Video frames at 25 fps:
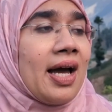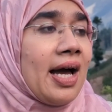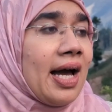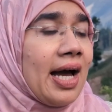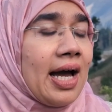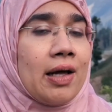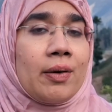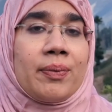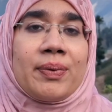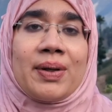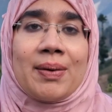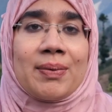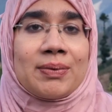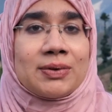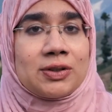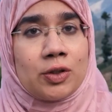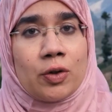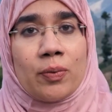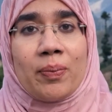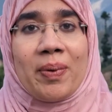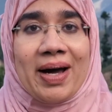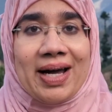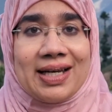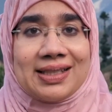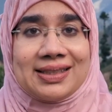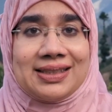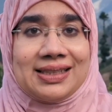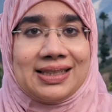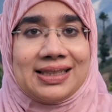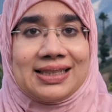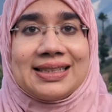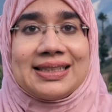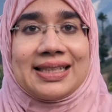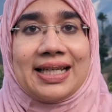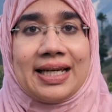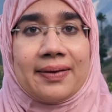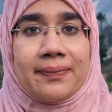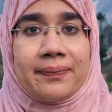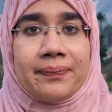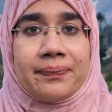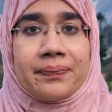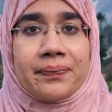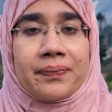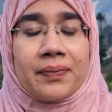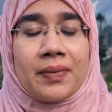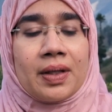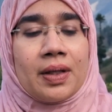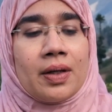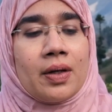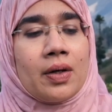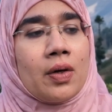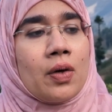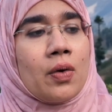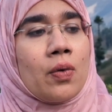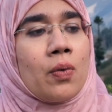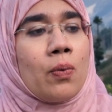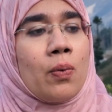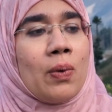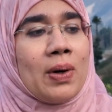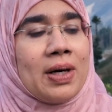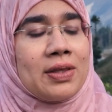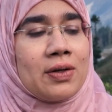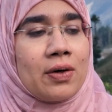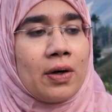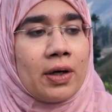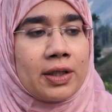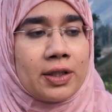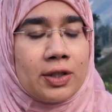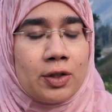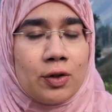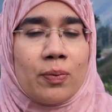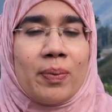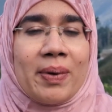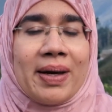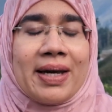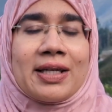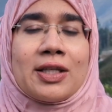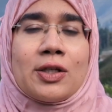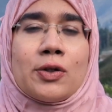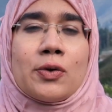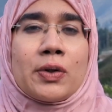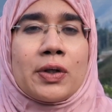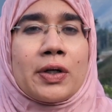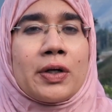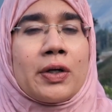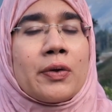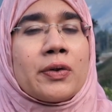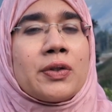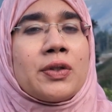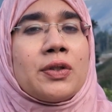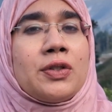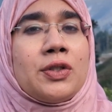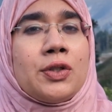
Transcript: I'll be able to go pass the exam. With our QBank, you can go to